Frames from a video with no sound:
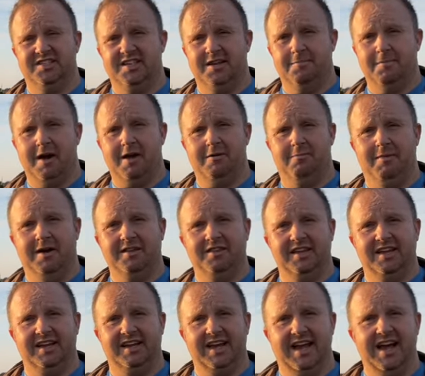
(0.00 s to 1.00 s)
the amount of
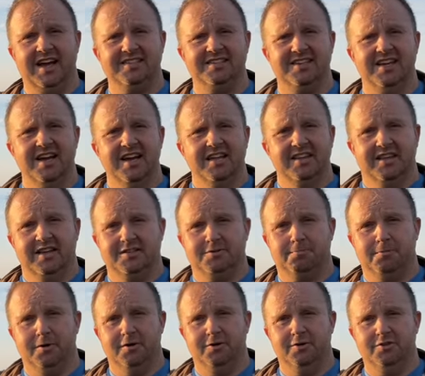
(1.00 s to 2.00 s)
methane gas that's
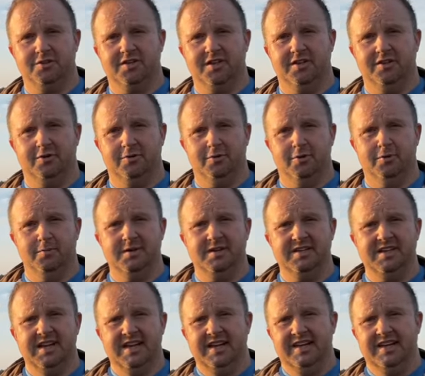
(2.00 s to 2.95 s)
produced in the rumen.